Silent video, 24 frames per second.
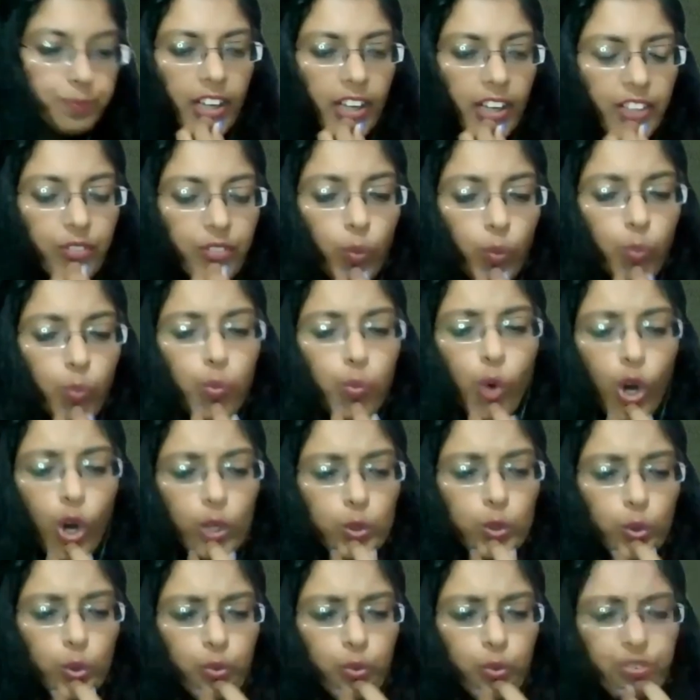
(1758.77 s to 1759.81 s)
If you
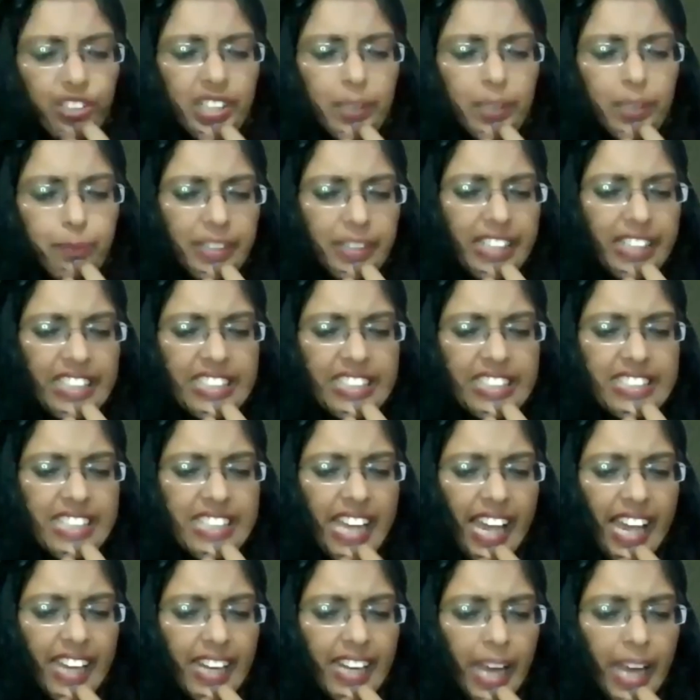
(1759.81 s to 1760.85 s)
want to feel peace
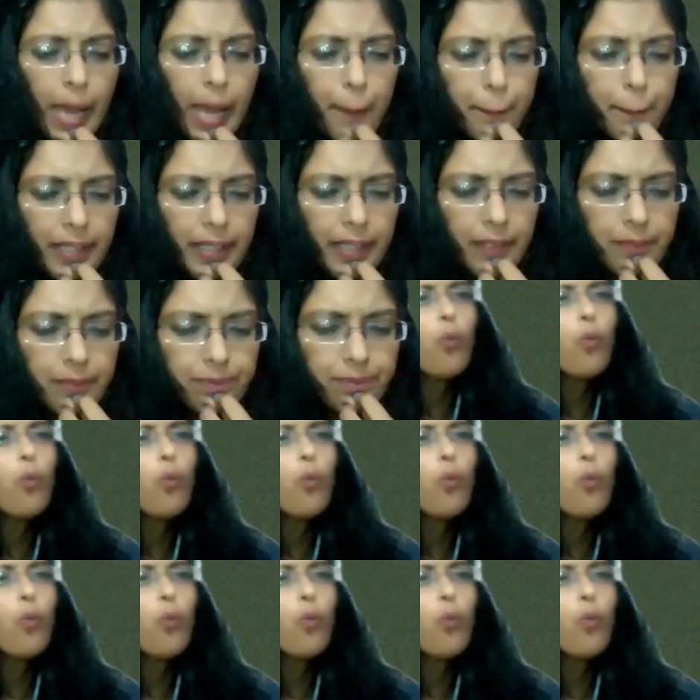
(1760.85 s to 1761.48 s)
and happy,